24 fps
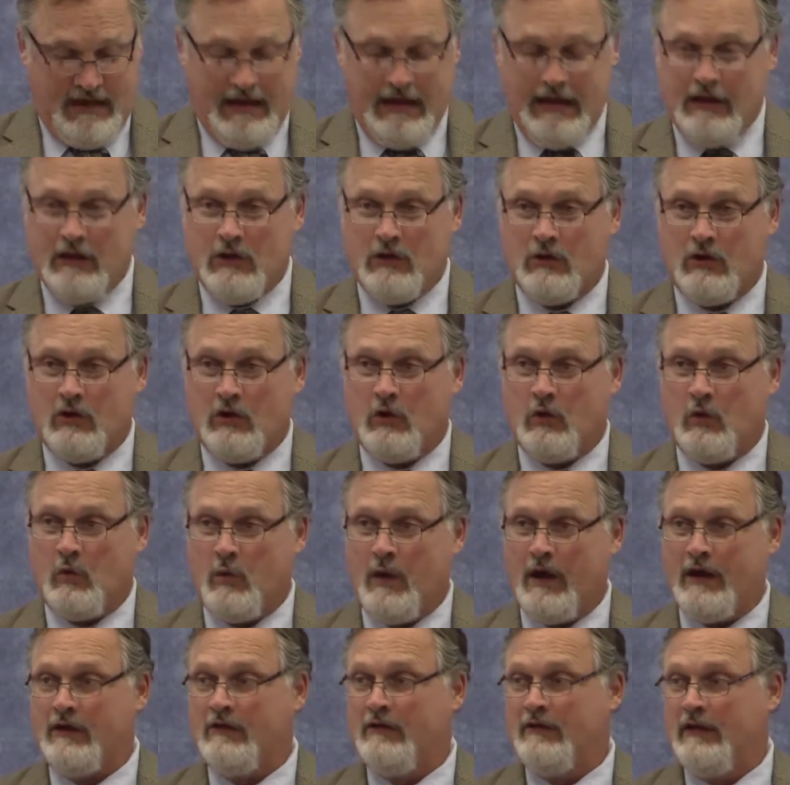You know,
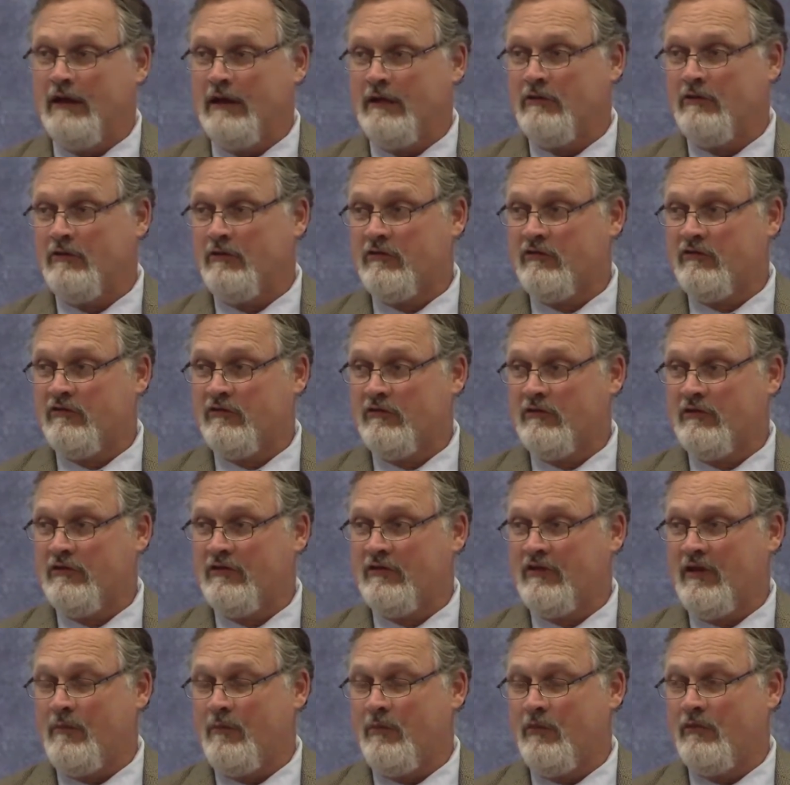correctly understood,
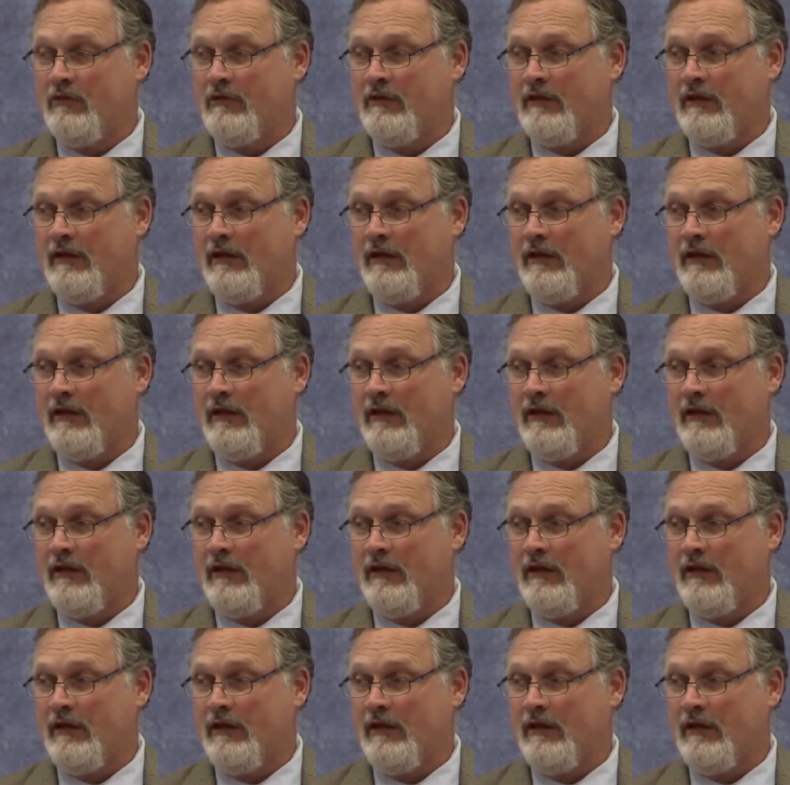as I pointed